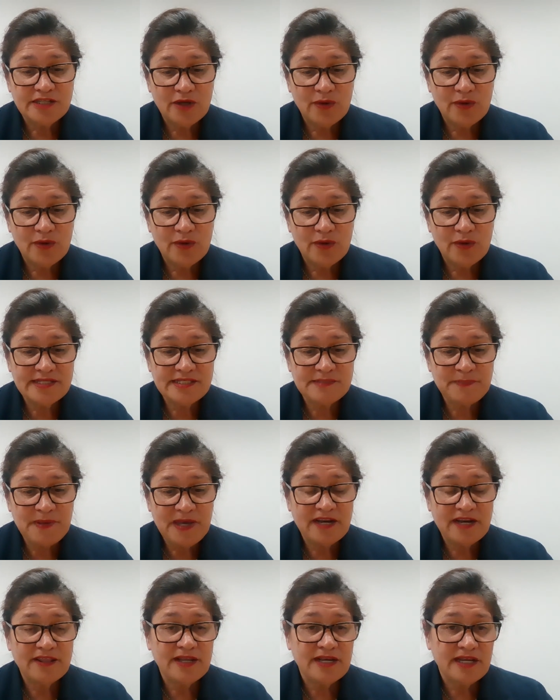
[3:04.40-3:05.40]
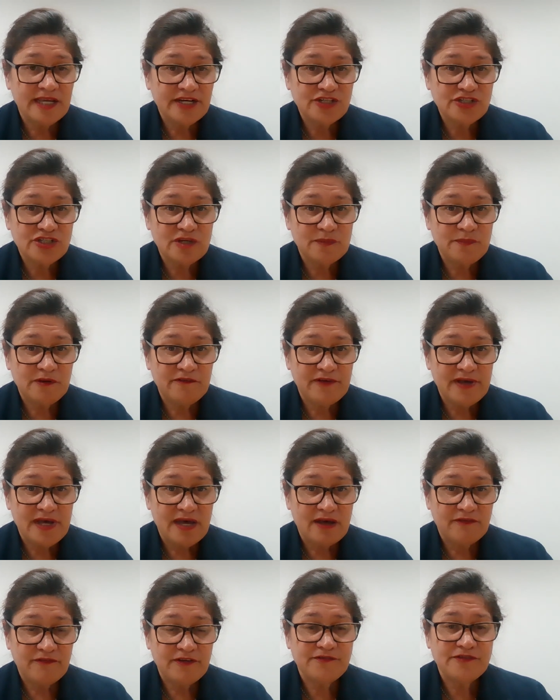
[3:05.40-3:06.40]
as part of the leadership of
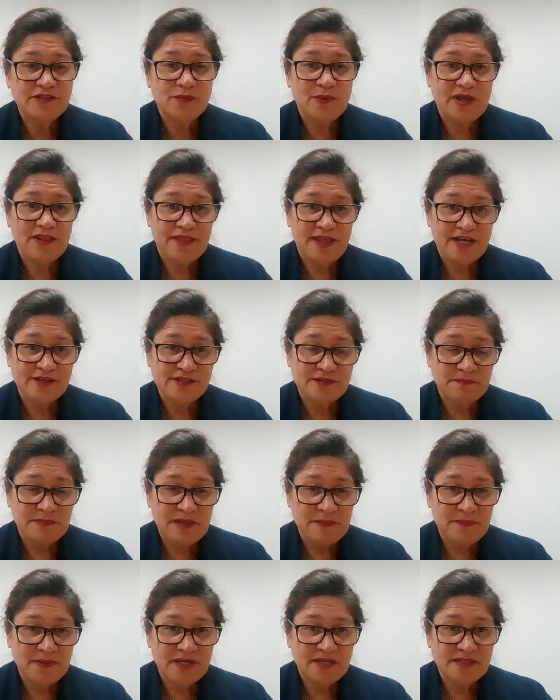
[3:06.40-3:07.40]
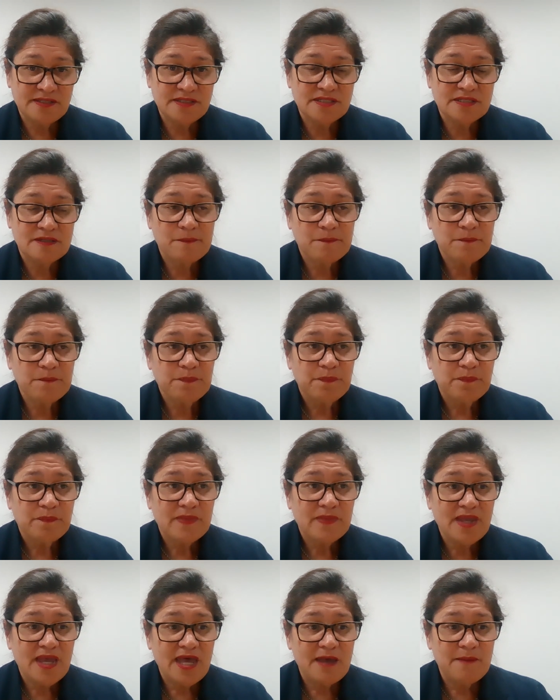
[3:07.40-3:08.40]
our 51,000 members,
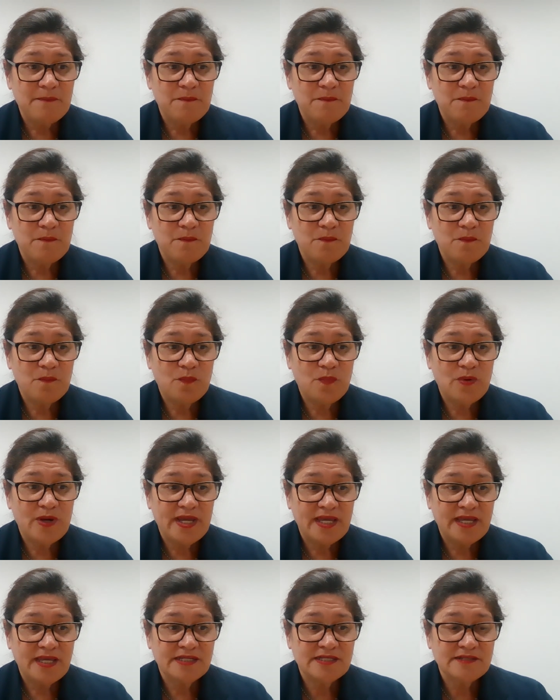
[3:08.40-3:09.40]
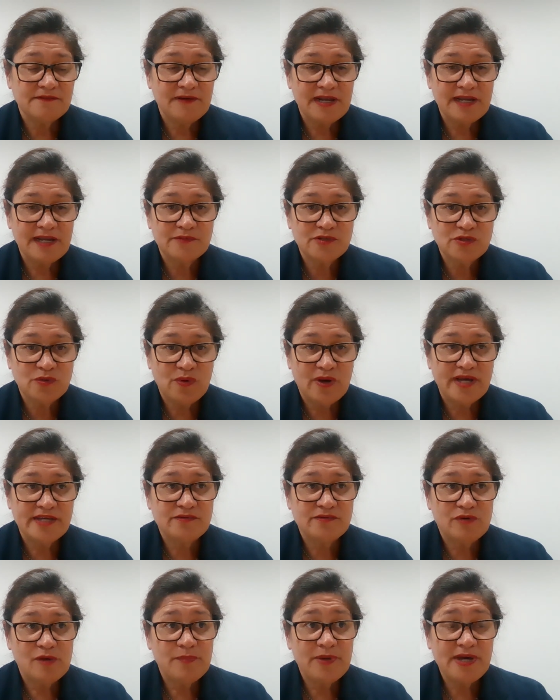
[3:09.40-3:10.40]
we developed quite
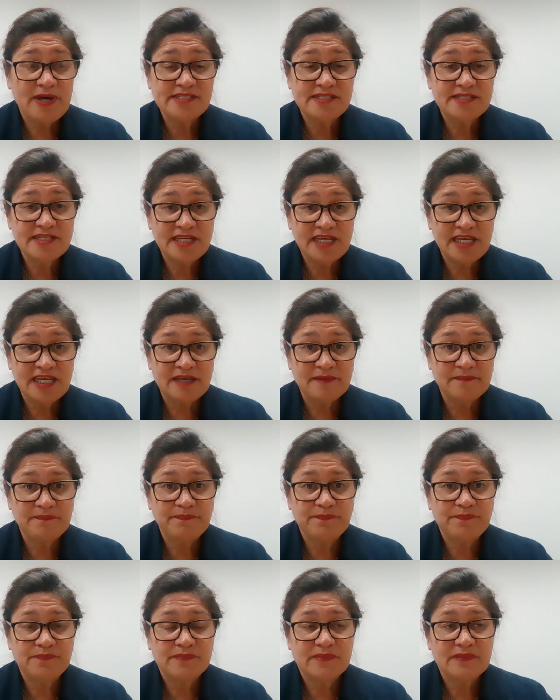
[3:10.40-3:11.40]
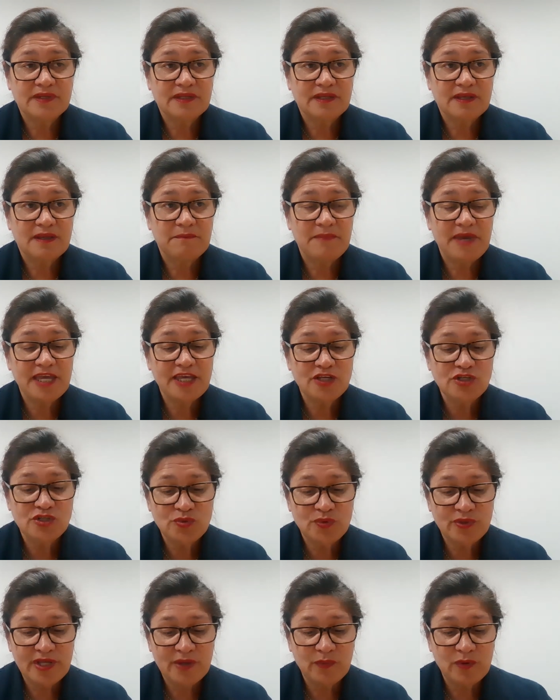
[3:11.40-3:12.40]
a robust team, making
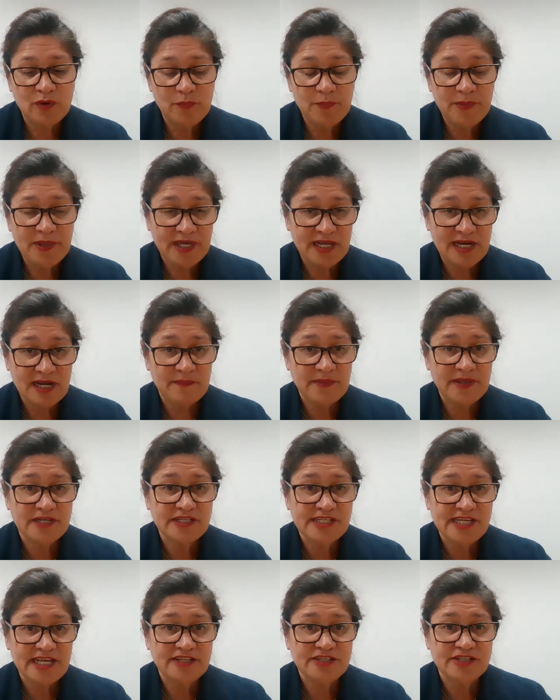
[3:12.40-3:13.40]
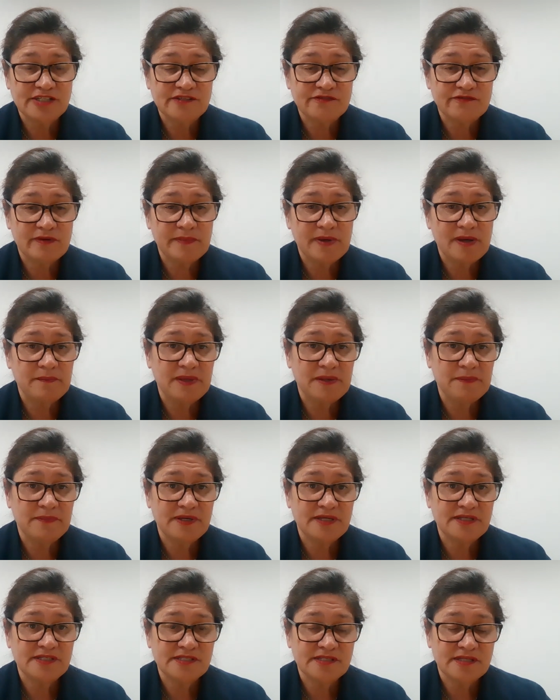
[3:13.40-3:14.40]
sure that we were picking up the intelligence from our
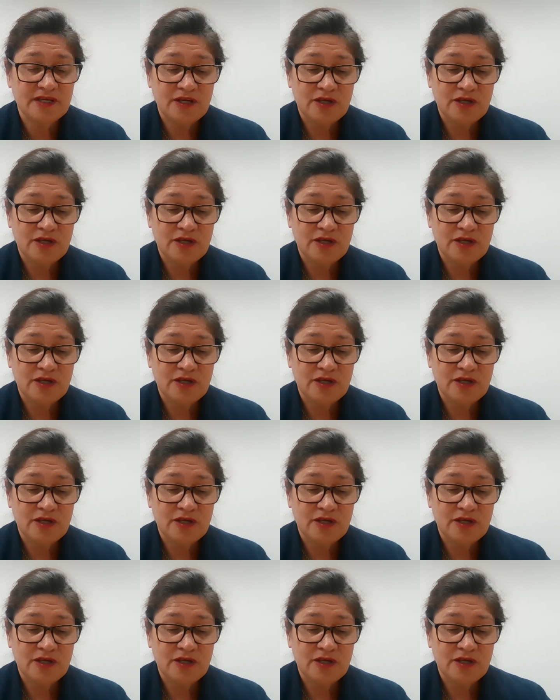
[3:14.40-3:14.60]
members,